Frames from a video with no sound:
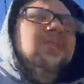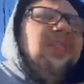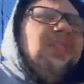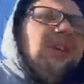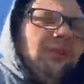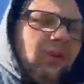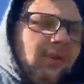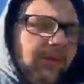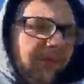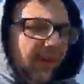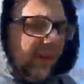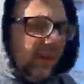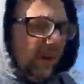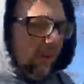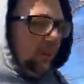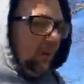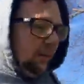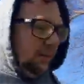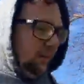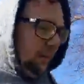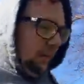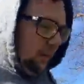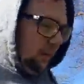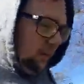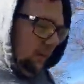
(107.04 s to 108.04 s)
We found a
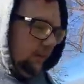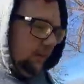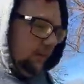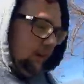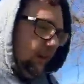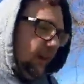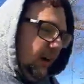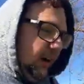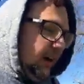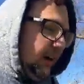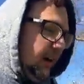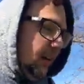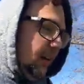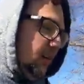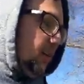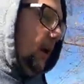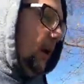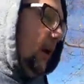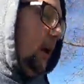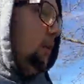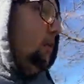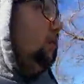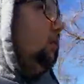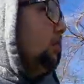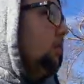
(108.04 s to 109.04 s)
place that is a high
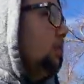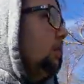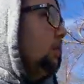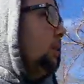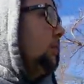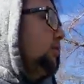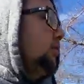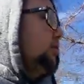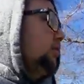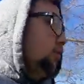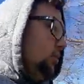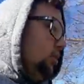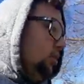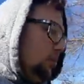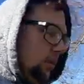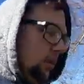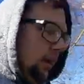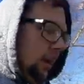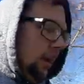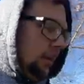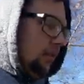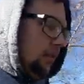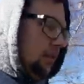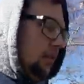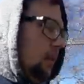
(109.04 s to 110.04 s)
spay neuter clinic, which will do
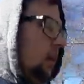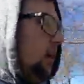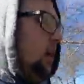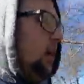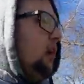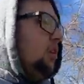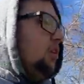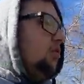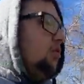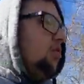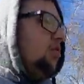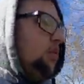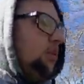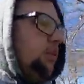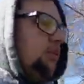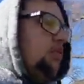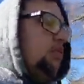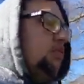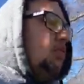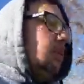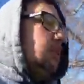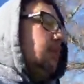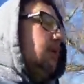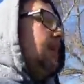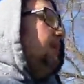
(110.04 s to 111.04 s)
cats super
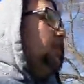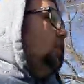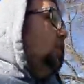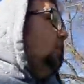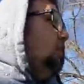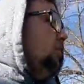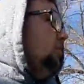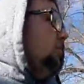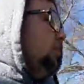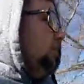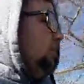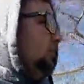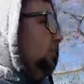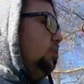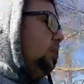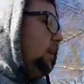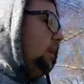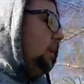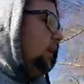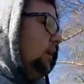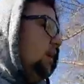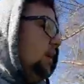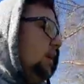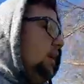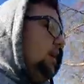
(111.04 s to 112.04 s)
cheap, and dogs too.
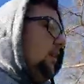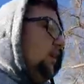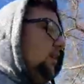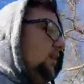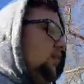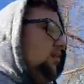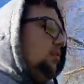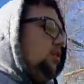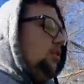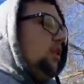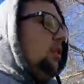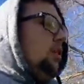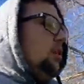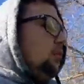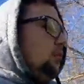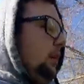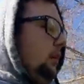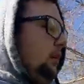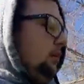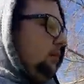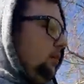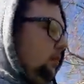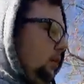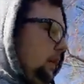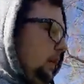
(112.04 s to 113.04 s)
They'll do dogs
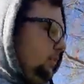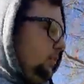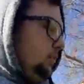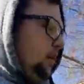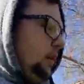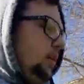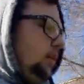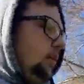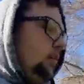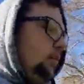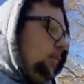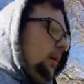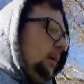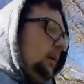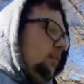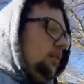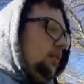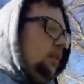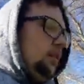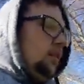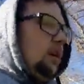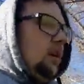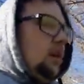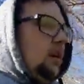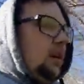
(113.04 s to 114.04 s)
based, well, actually, they do based
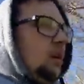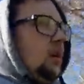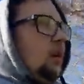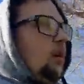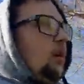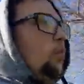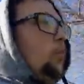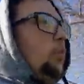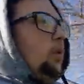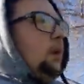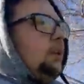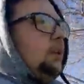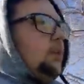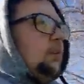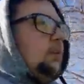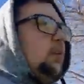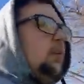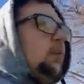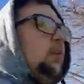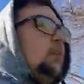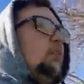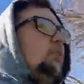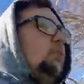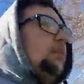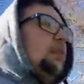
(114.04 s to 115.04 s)
on weight, the
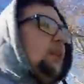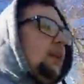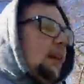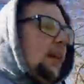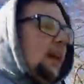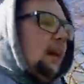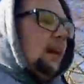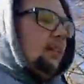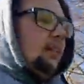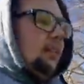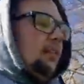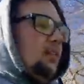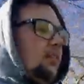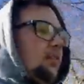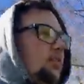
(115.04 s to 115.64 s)
dogs, but the cats, they'll